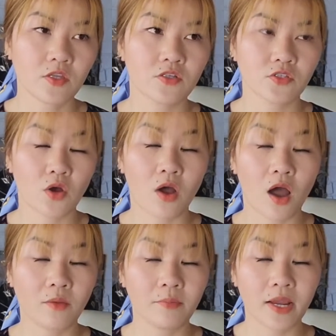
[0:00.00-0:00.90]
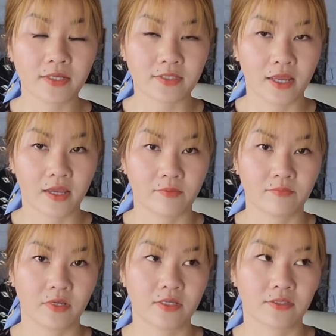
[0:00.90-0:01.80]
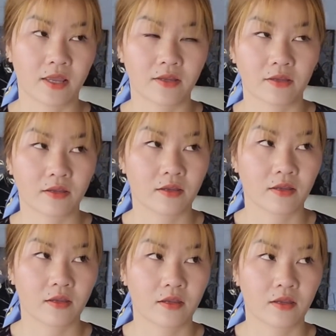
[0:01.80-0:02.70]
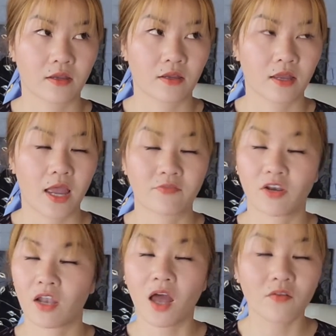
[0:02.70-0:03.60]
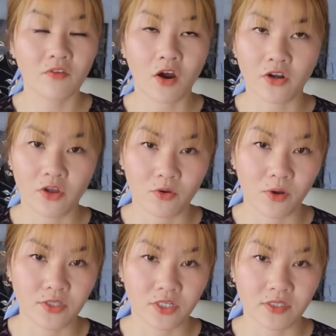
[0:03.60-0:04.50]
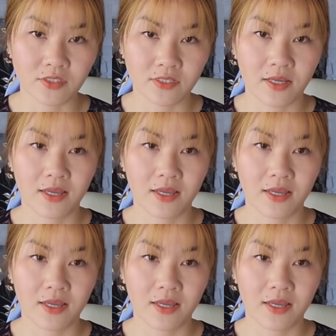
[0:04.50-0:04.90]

So on my exam, it's like I have a lot of cardio questions.